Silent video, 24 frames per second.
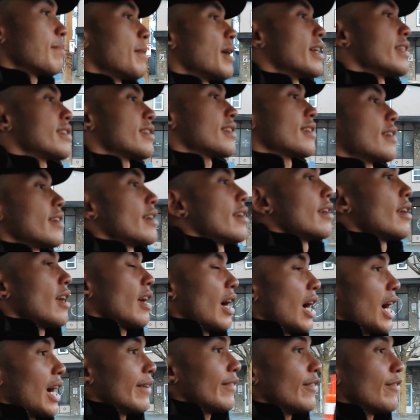months,
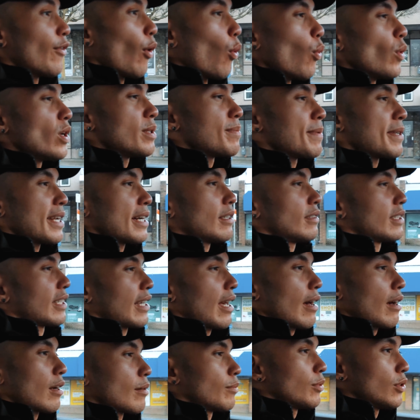you've always been held
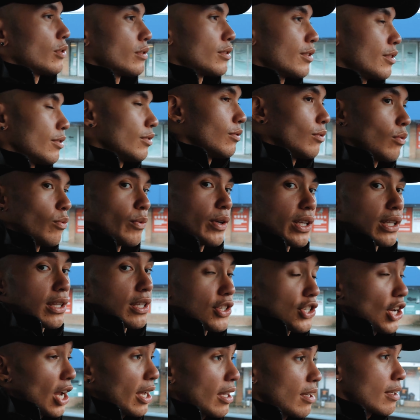accountable to weekly
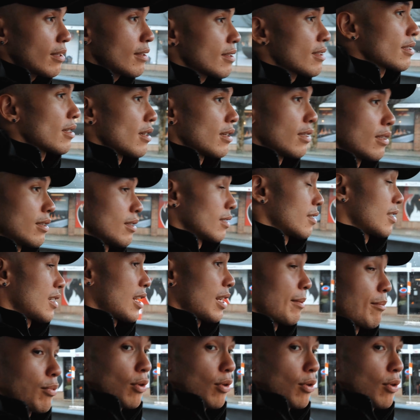check-ins, to sending